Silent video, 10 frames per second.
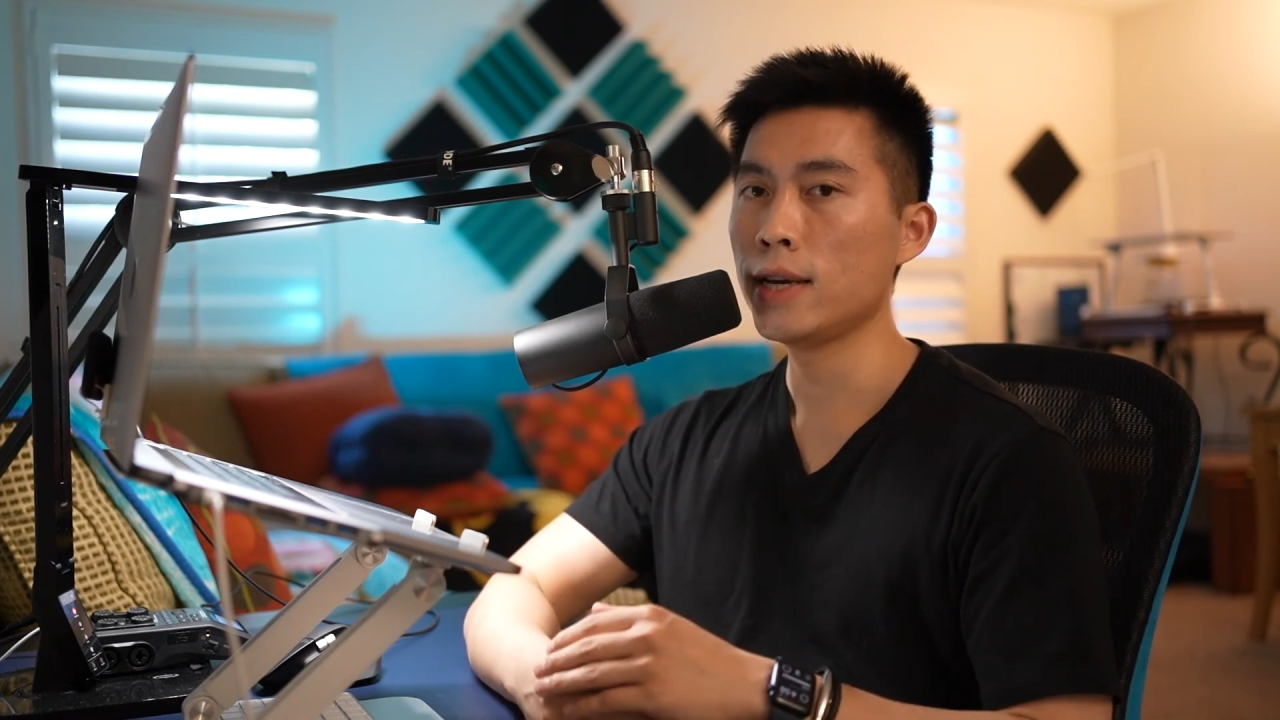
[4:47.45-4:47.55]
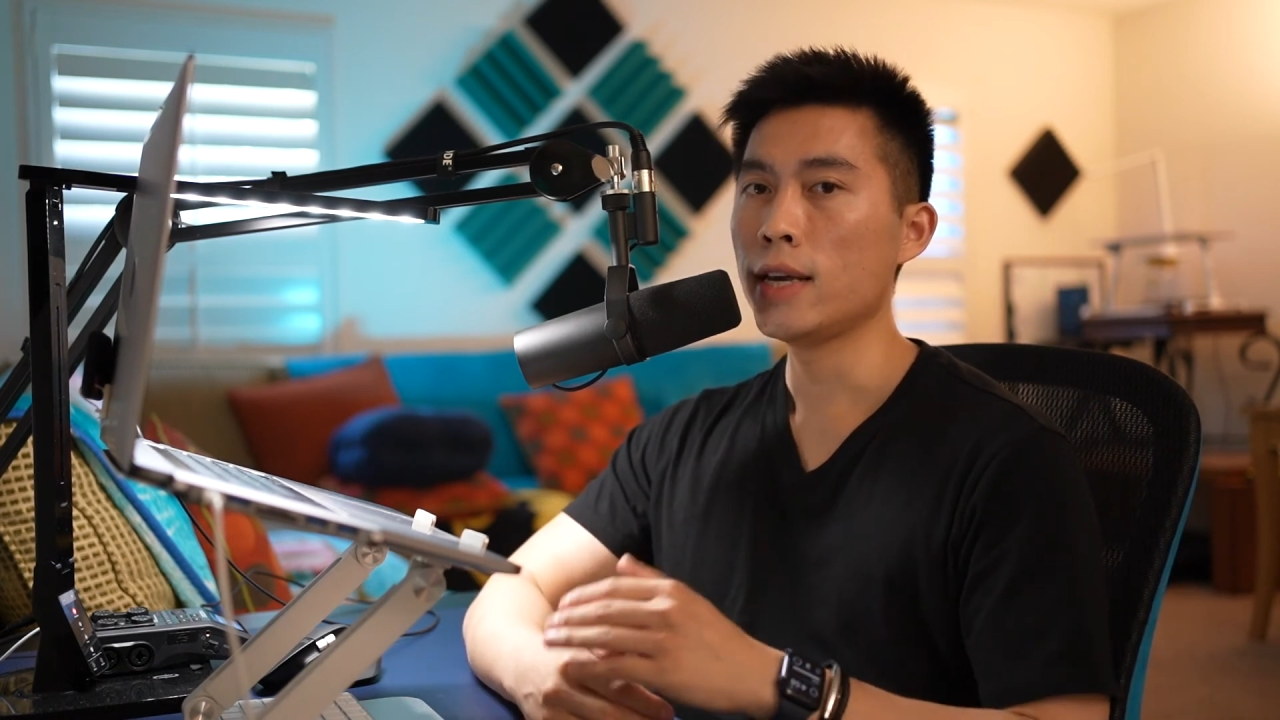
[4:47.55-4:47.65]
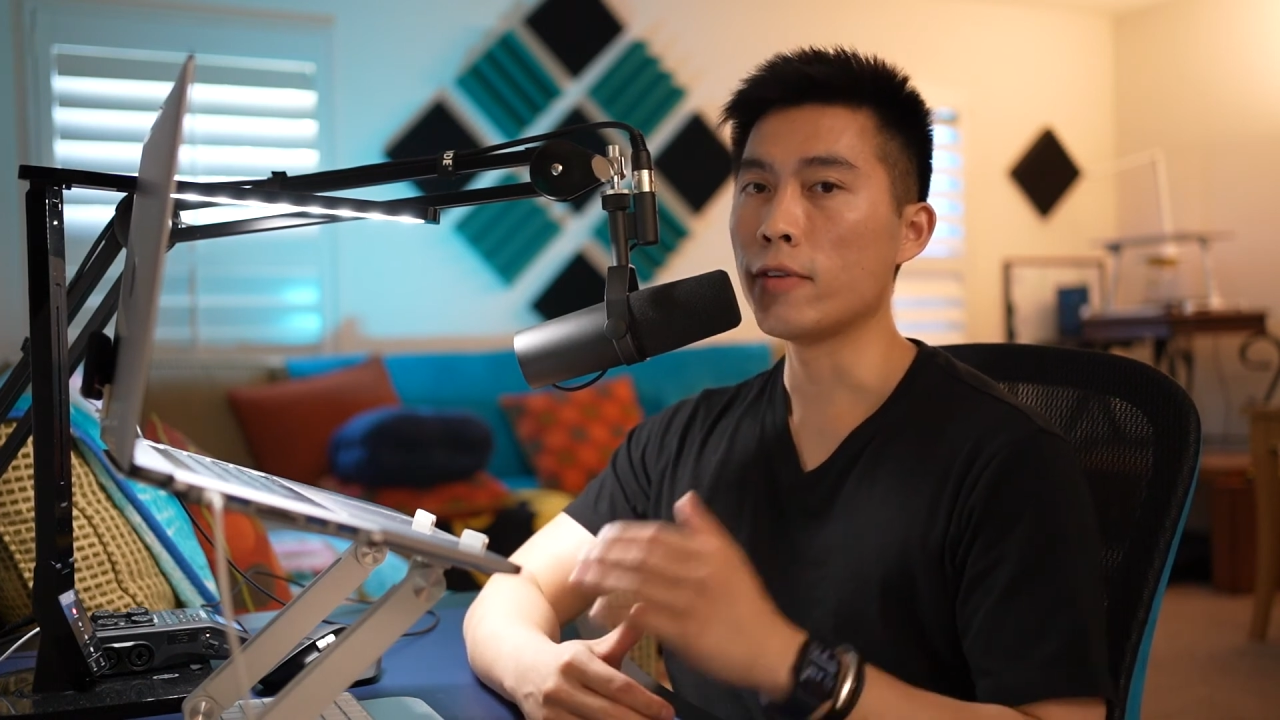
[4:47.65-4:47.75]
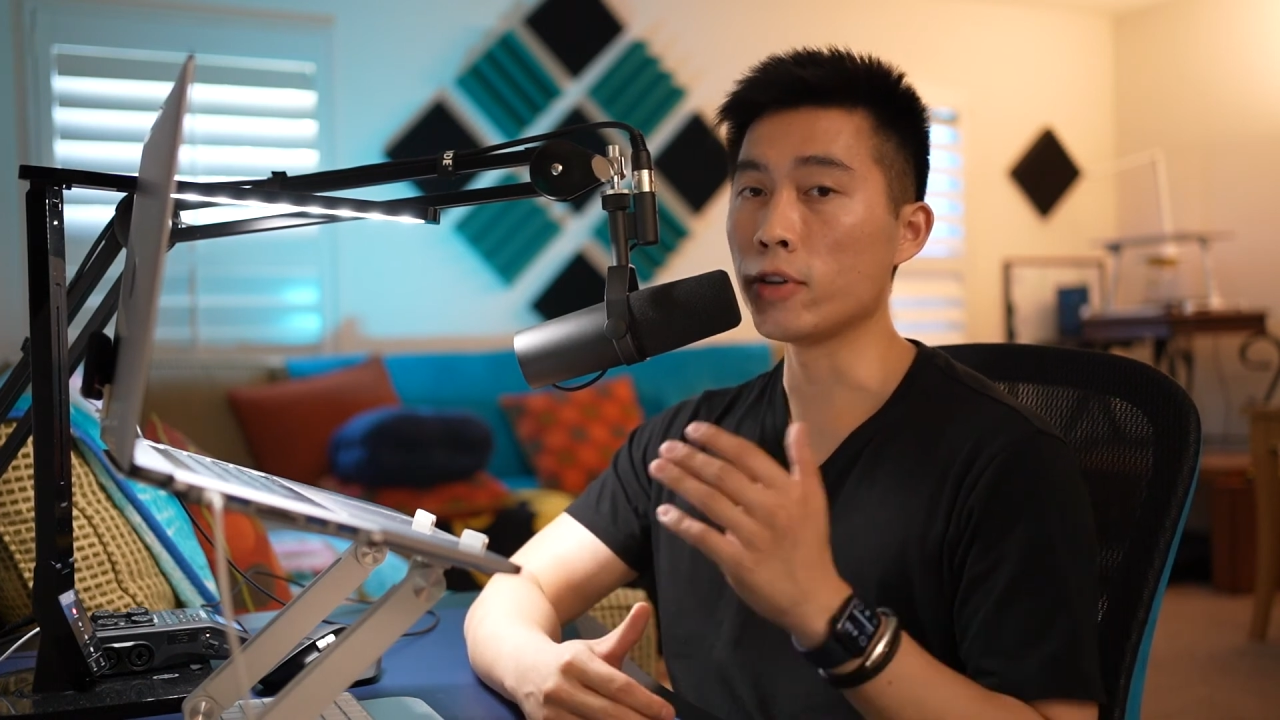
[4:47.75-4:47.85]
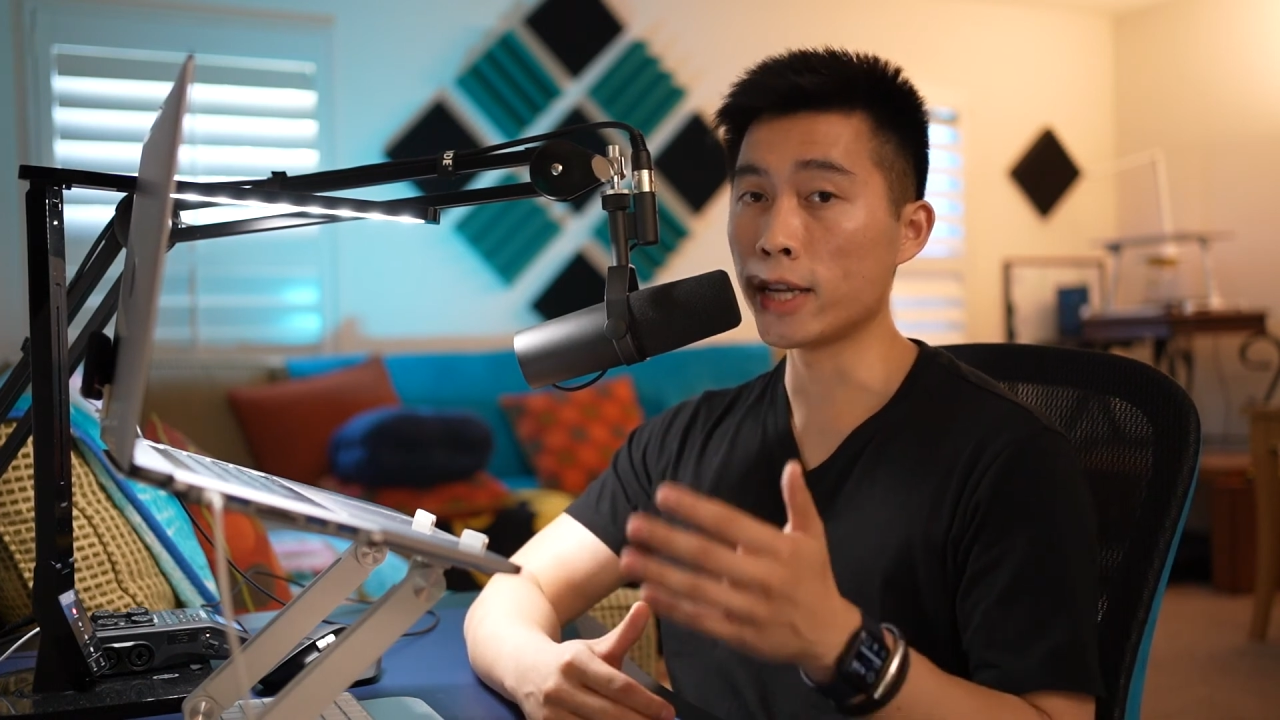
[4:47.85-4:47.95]

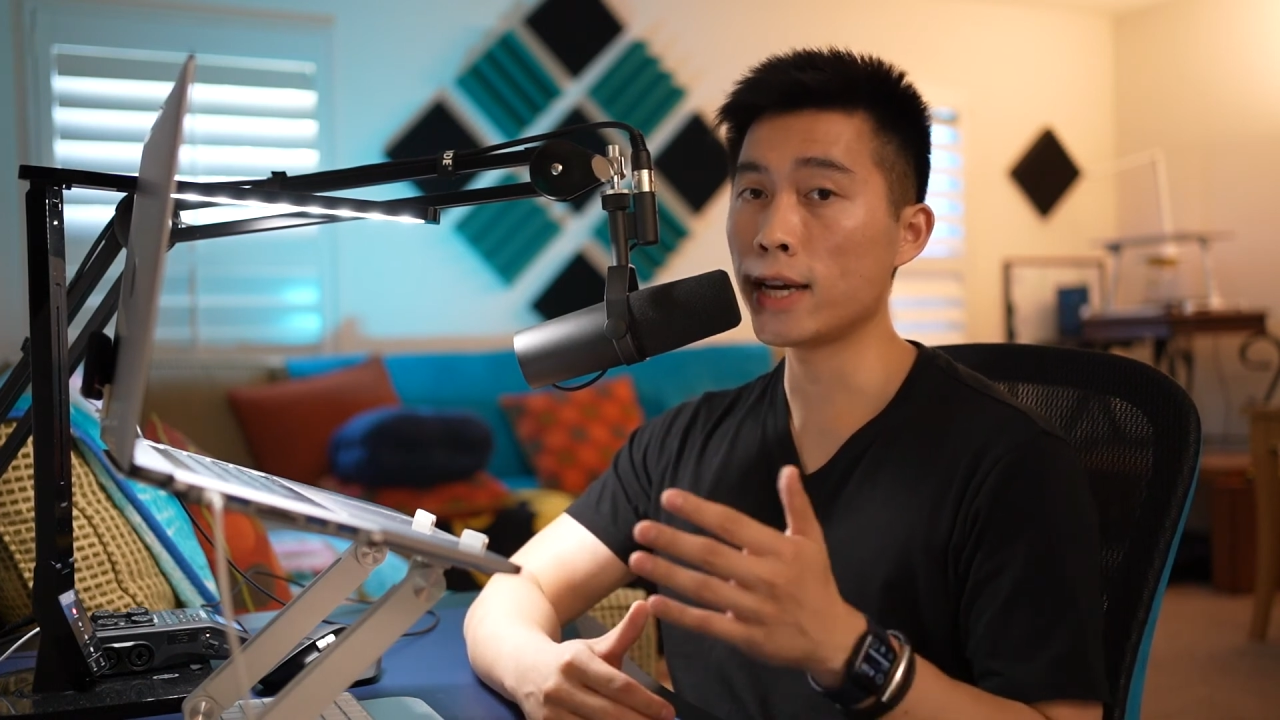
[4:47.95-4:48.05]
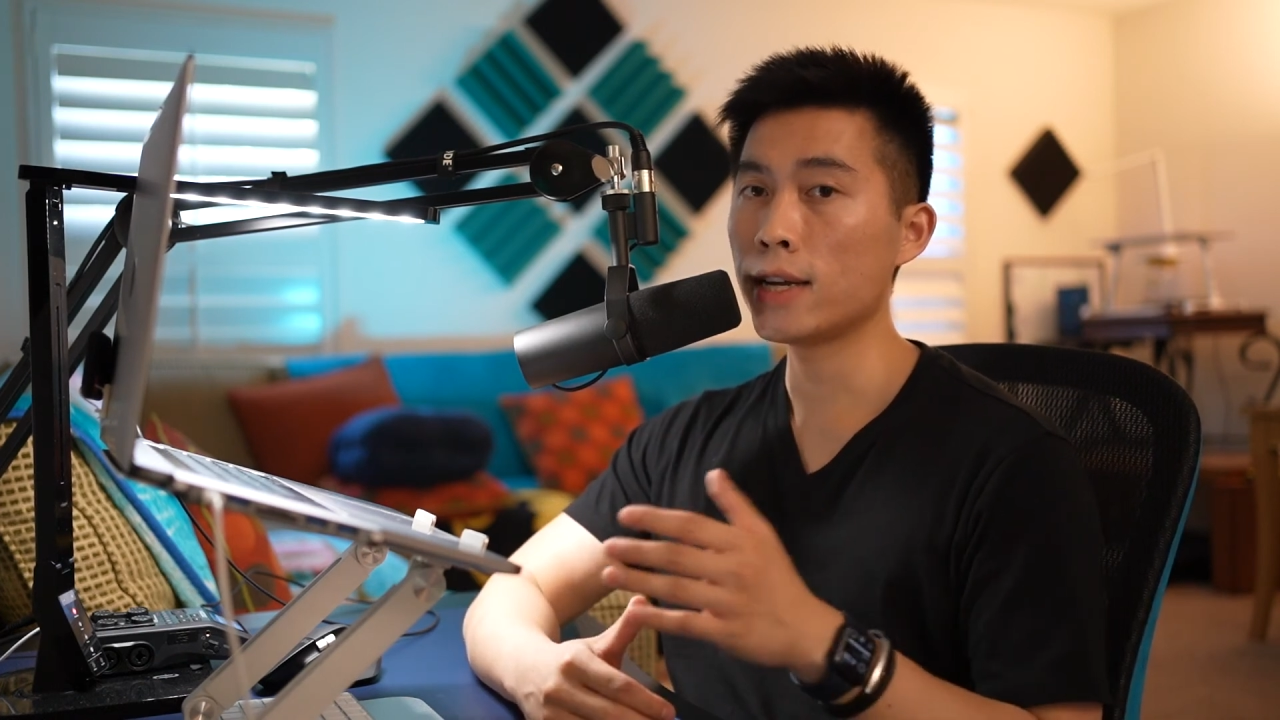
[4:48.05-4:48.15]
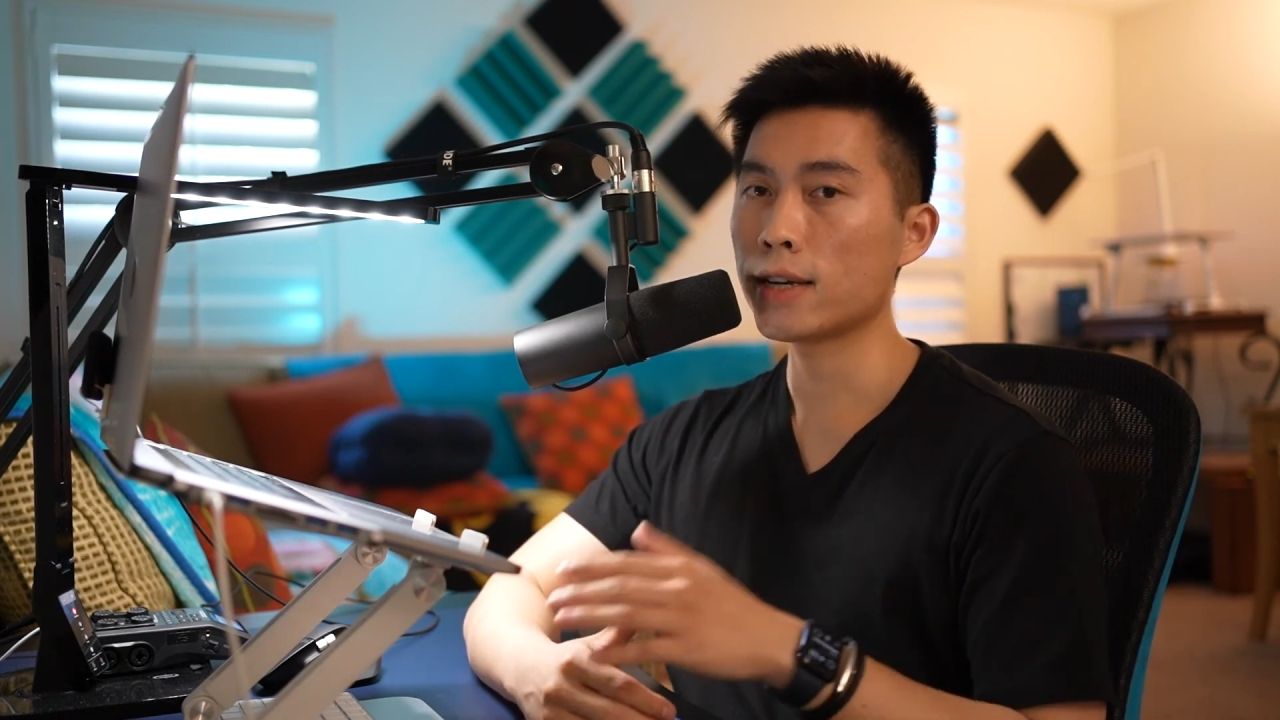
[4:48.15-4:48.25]
If you did,